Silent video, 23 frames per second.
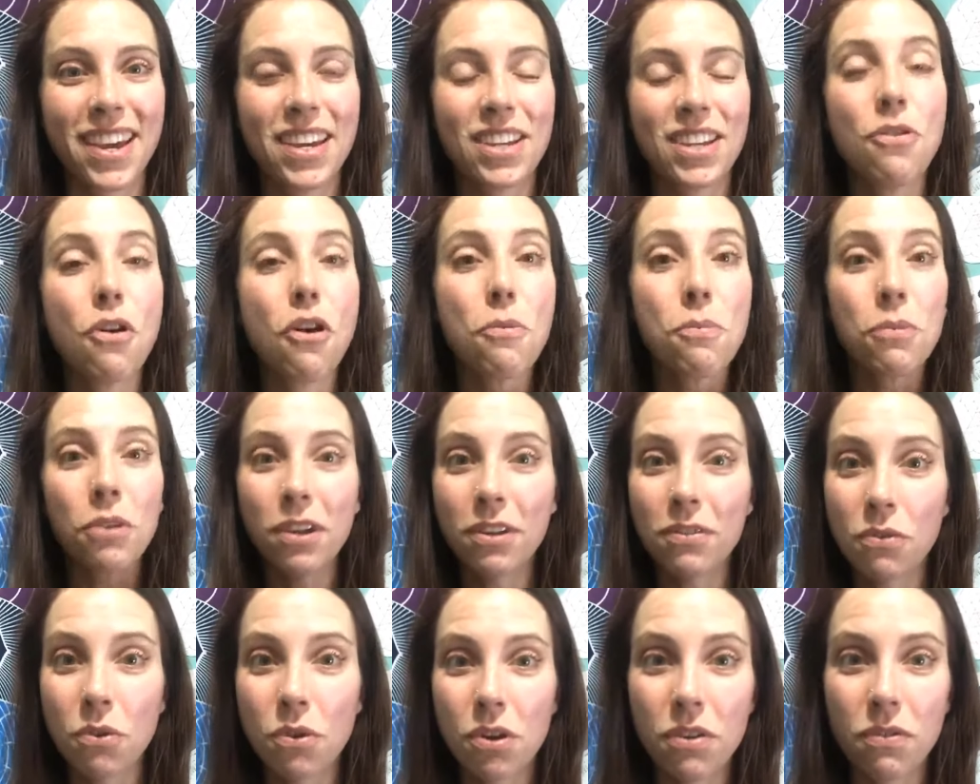Normally
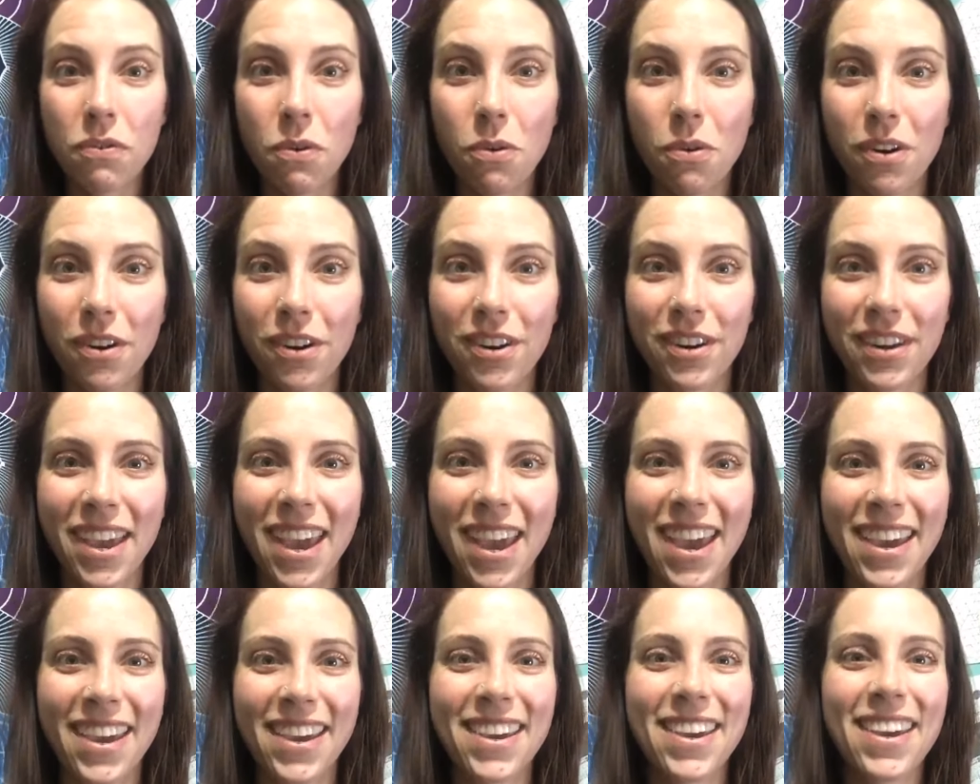$44,
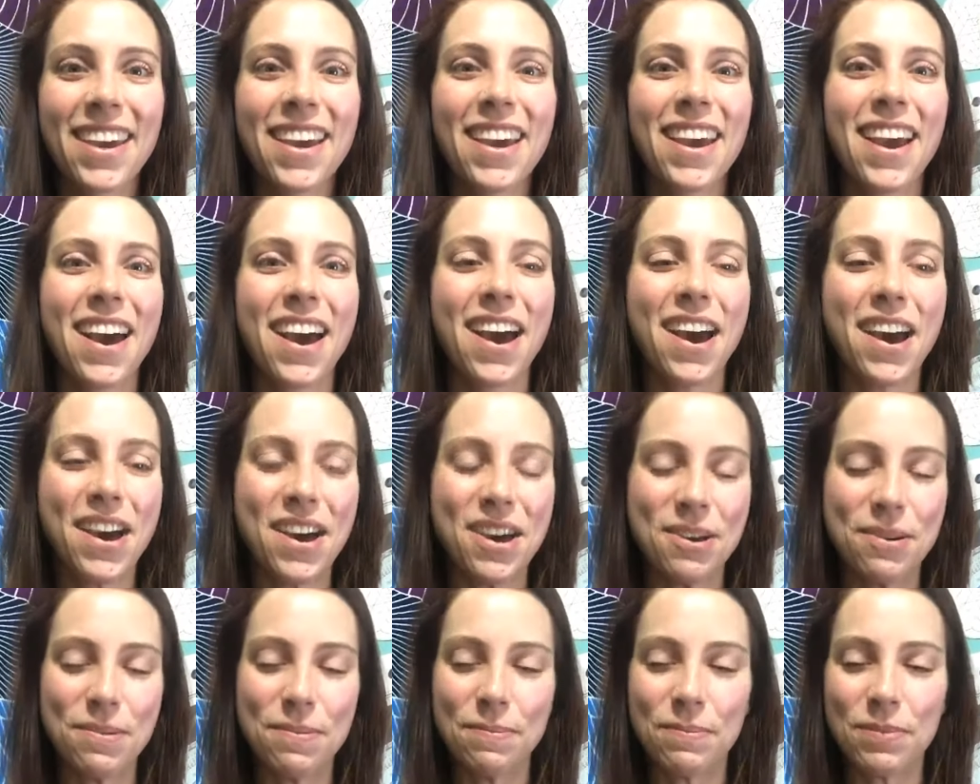okay?
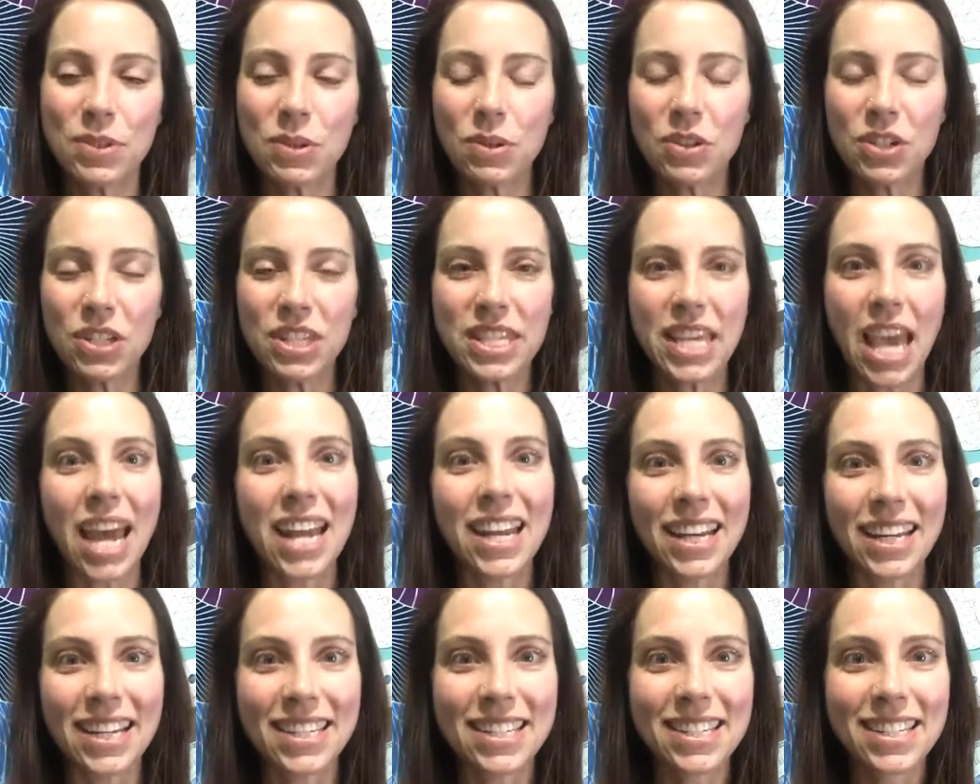So just get
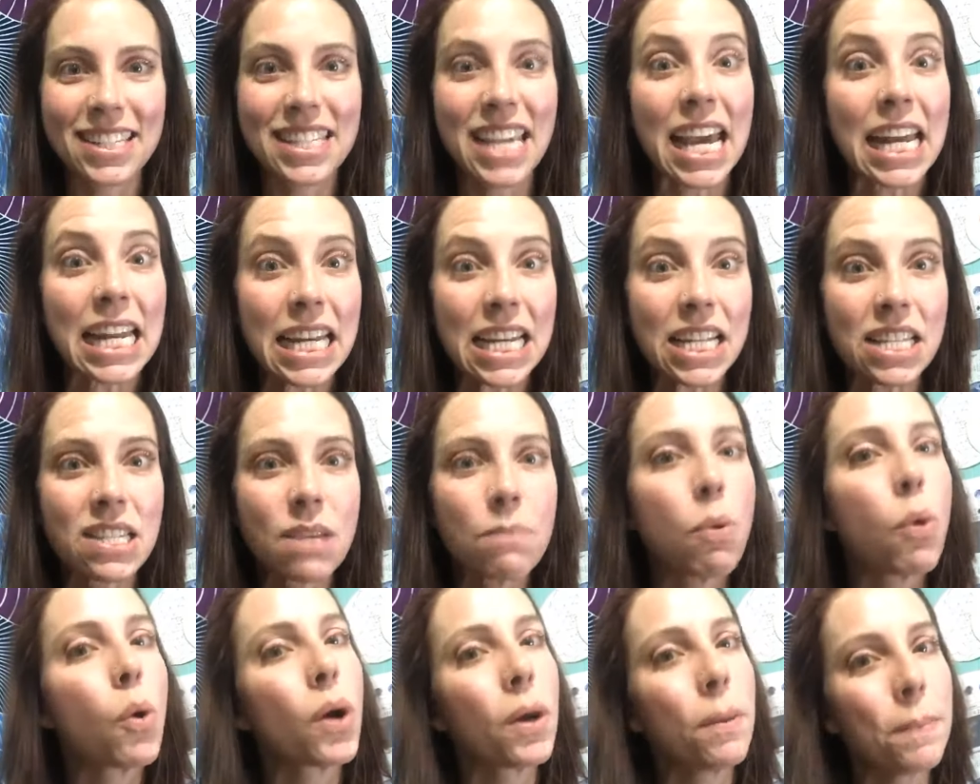it. Get it.
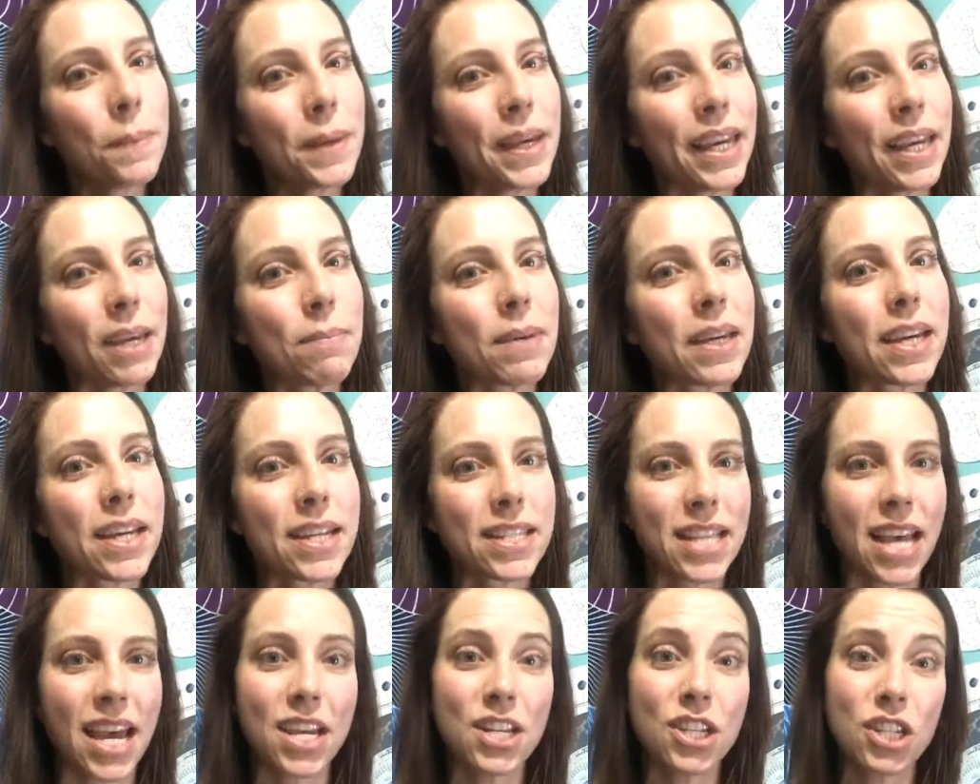Support me
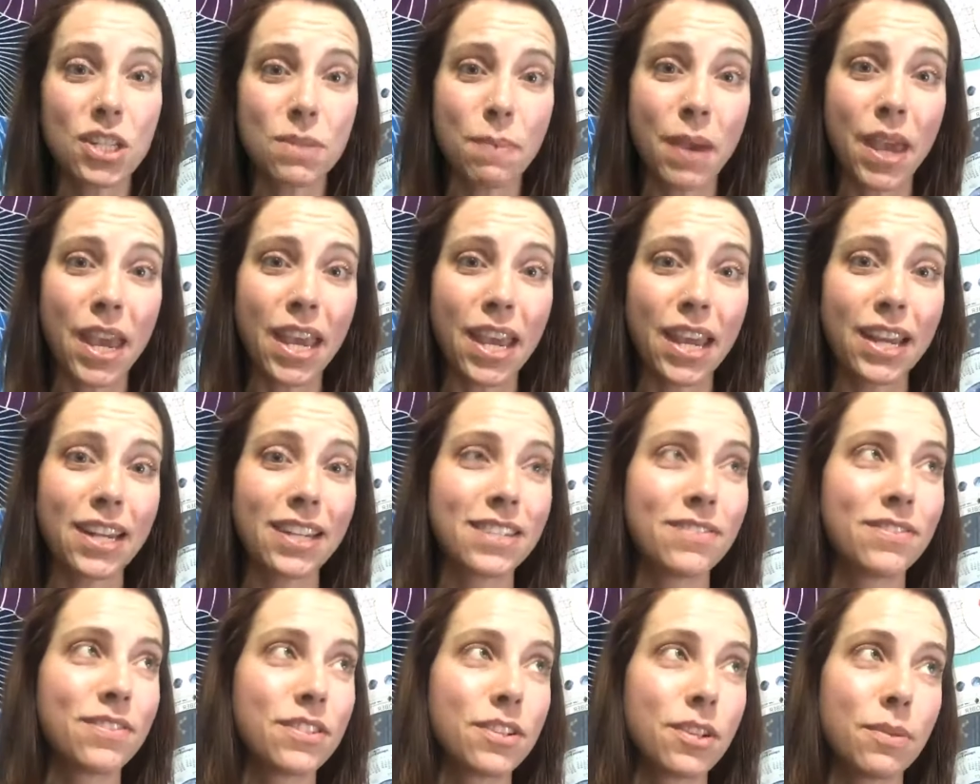because I just
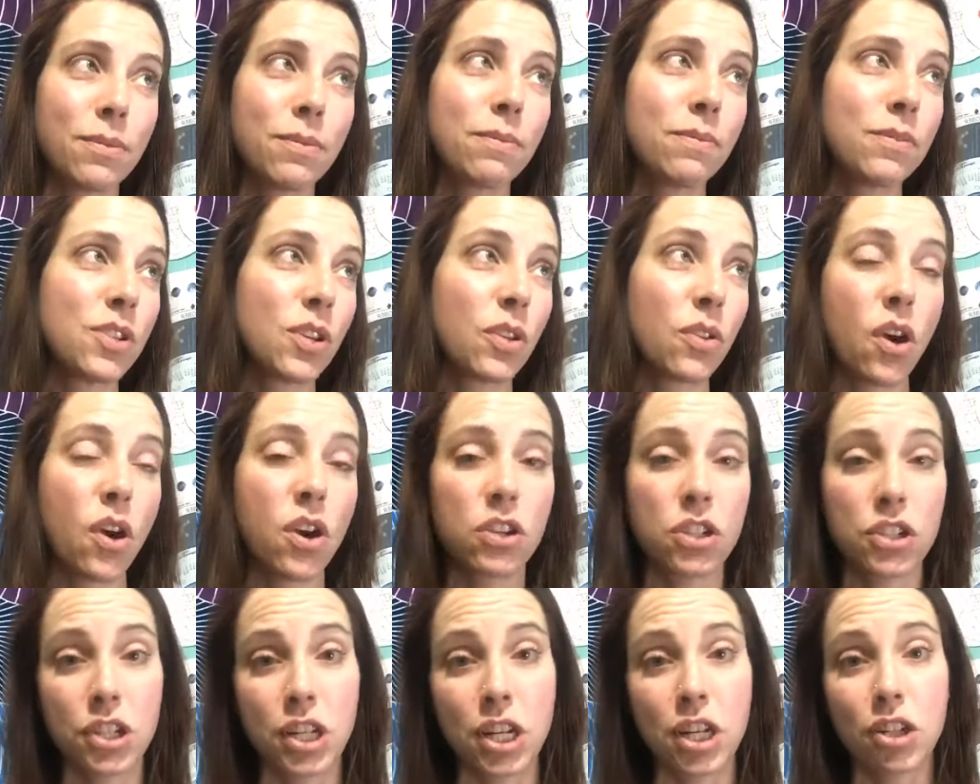paid to
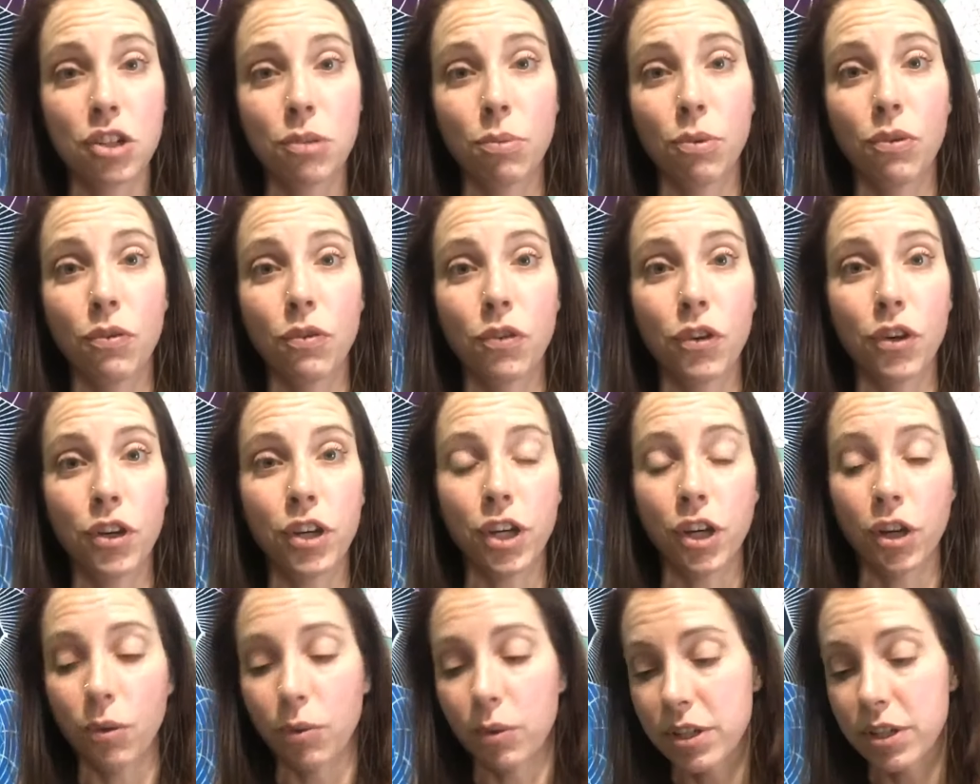launch Teachable for a
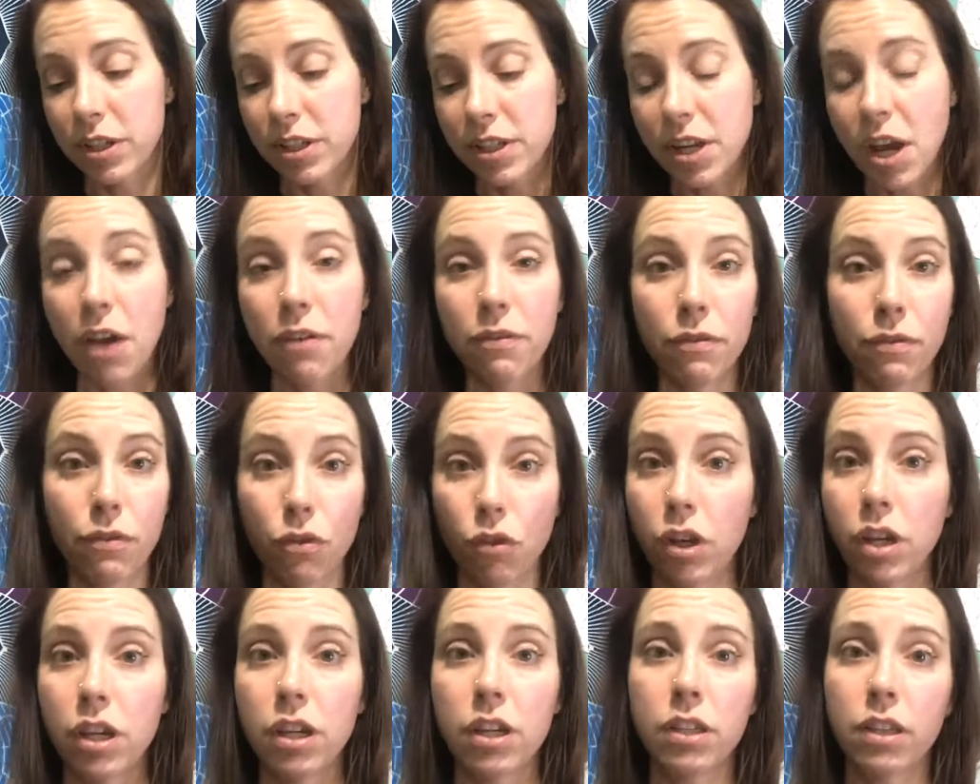year, which is not
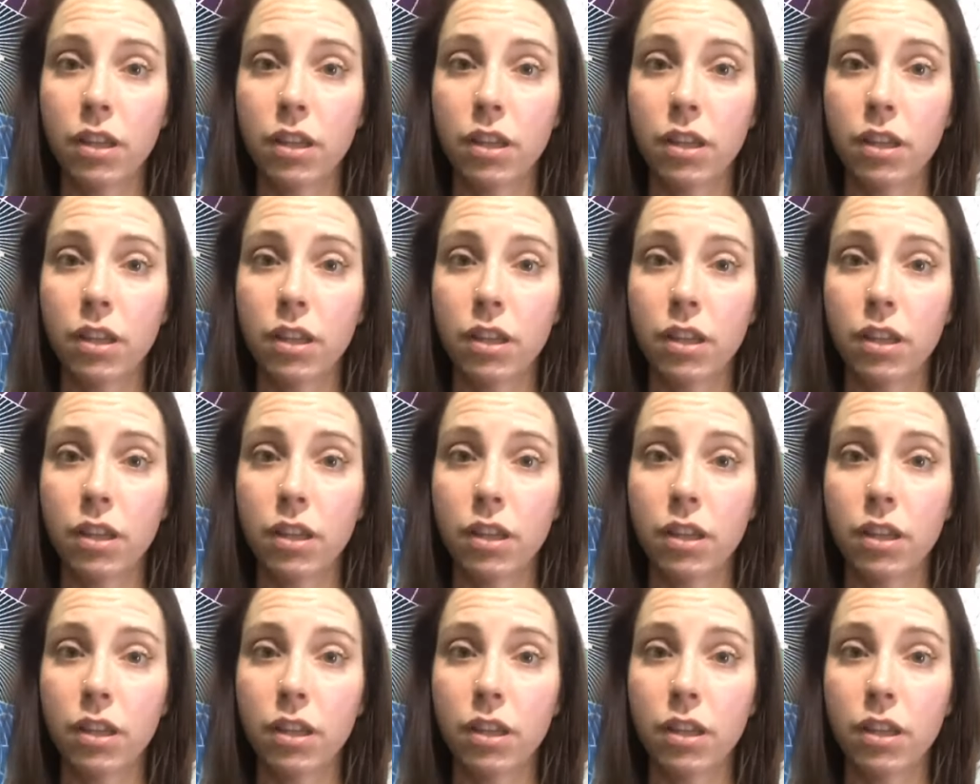free.